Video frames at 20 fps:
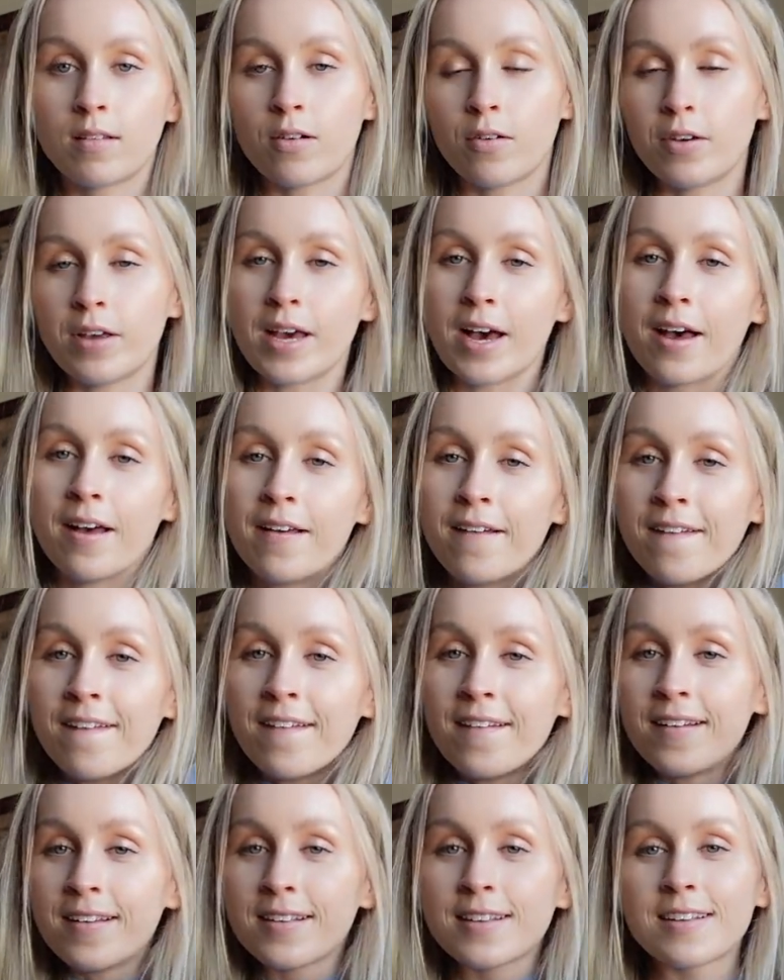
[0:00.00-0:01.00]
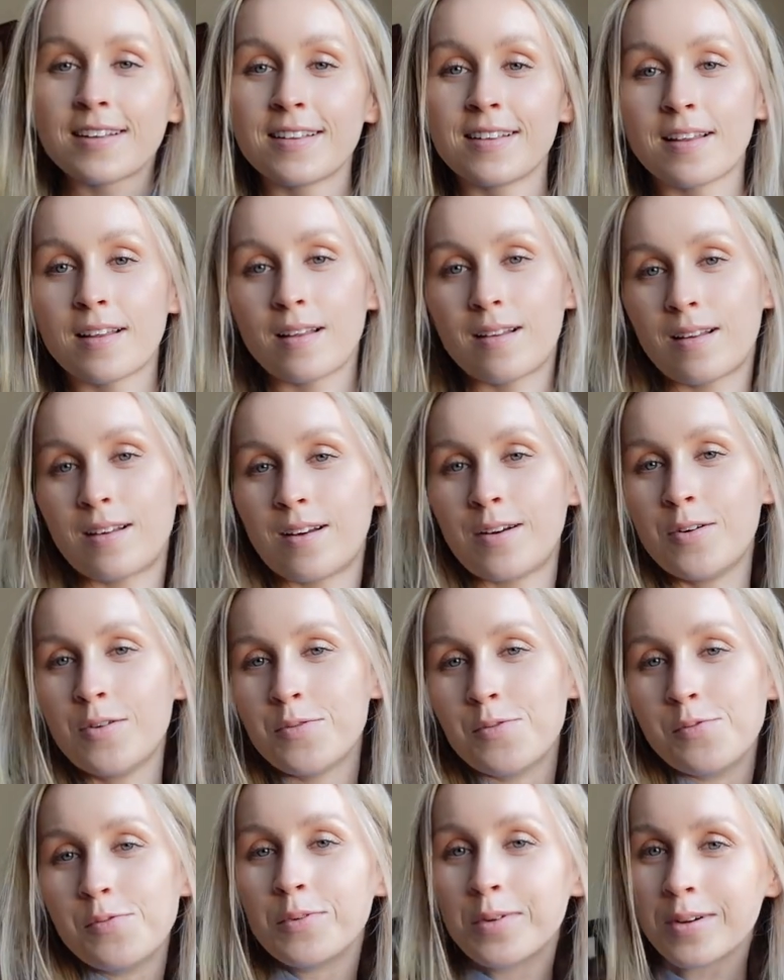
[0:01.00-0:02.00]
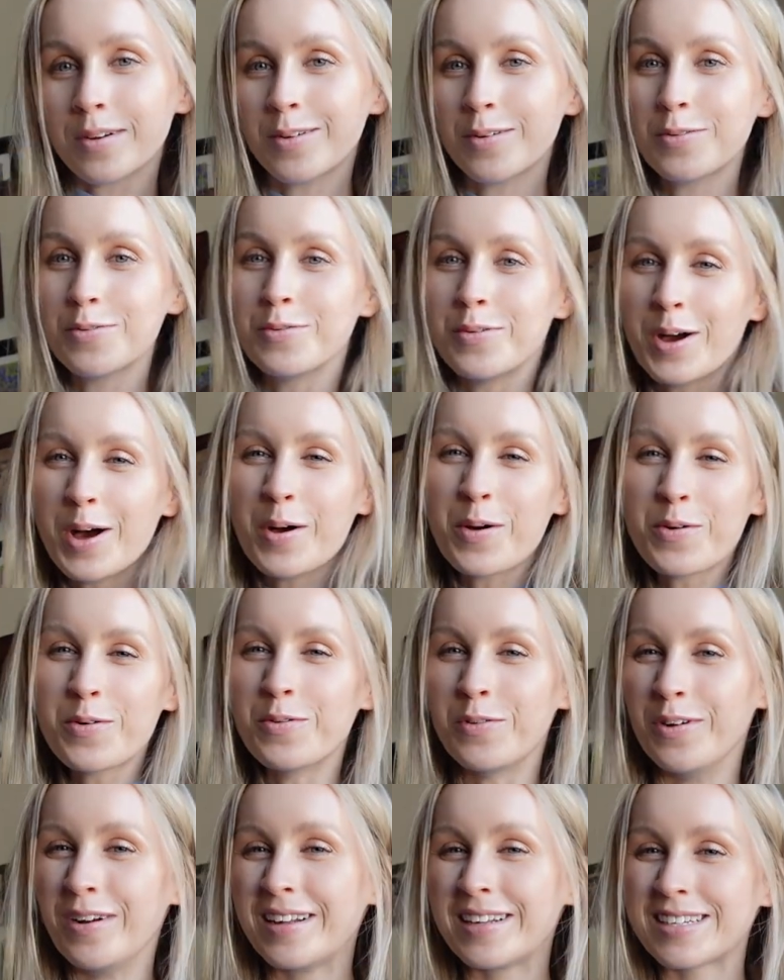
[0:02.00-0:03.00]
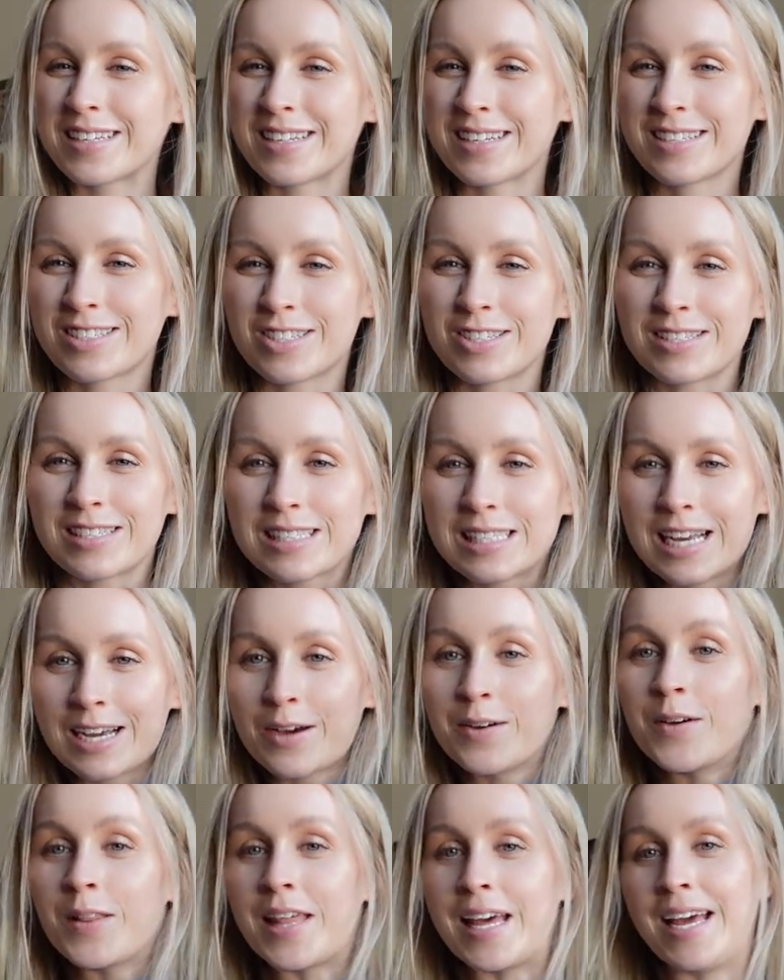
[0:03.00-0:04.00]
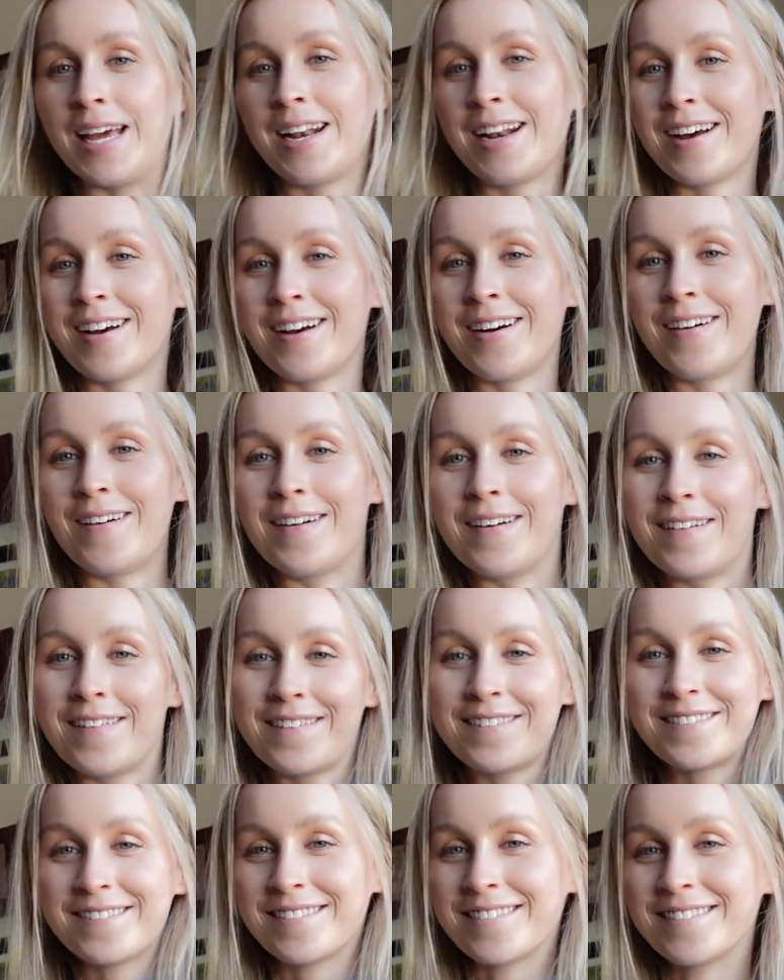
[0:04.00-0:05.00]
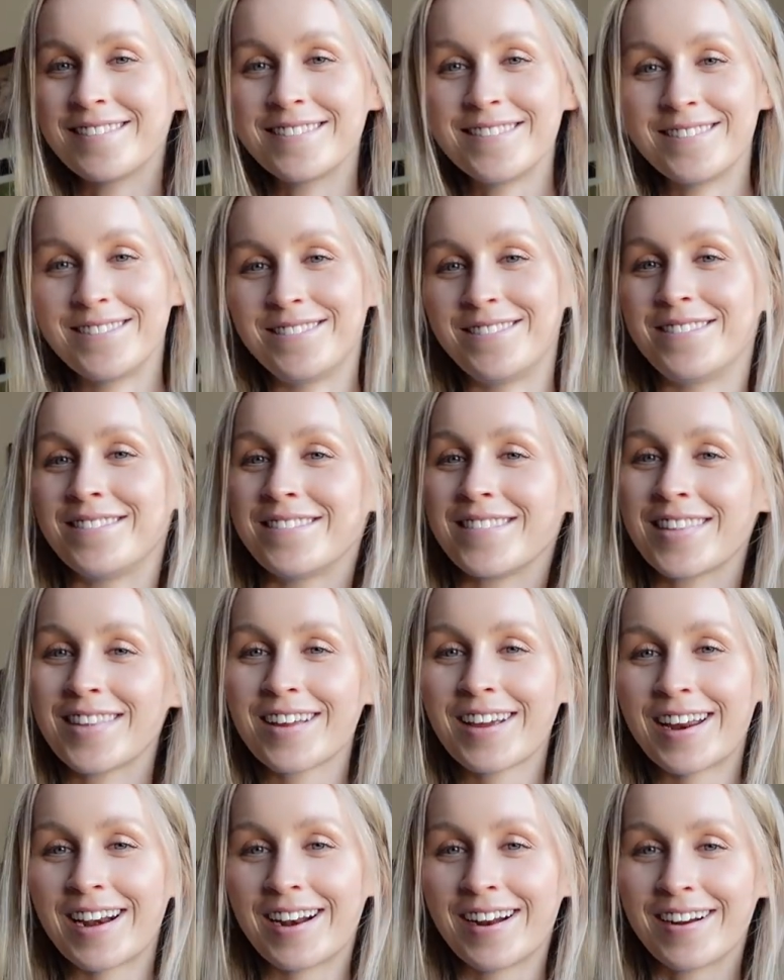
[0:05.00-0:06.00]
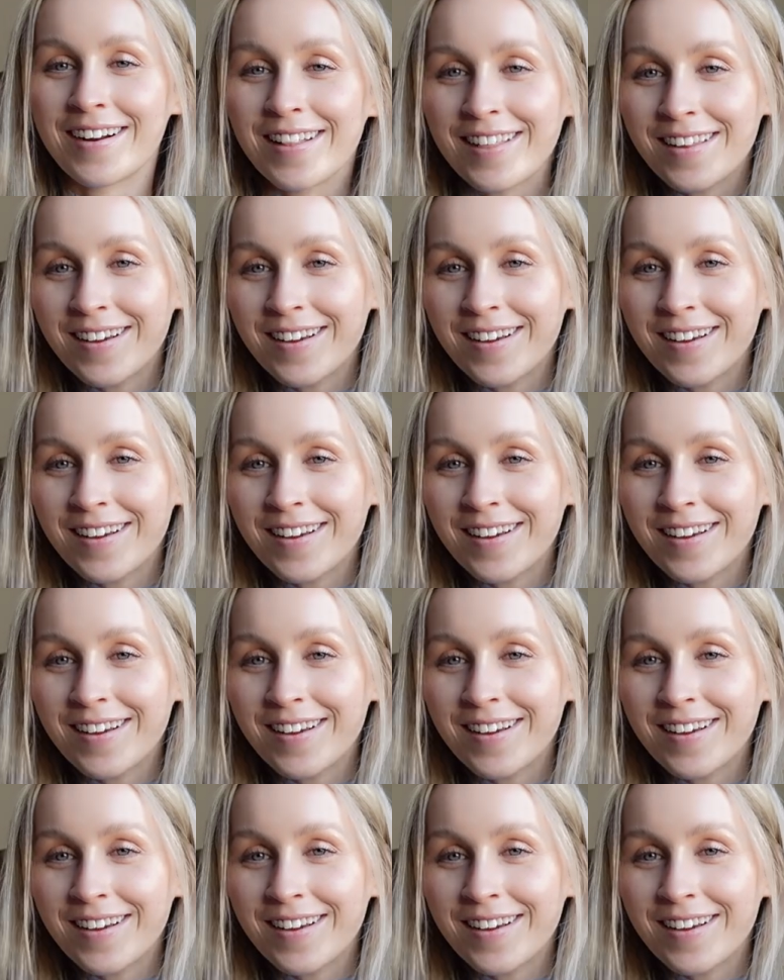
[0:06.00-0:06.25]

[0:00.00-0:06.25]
Oh, yeah. Oh, ooh, ooh. She's slick with it. Oh, look at her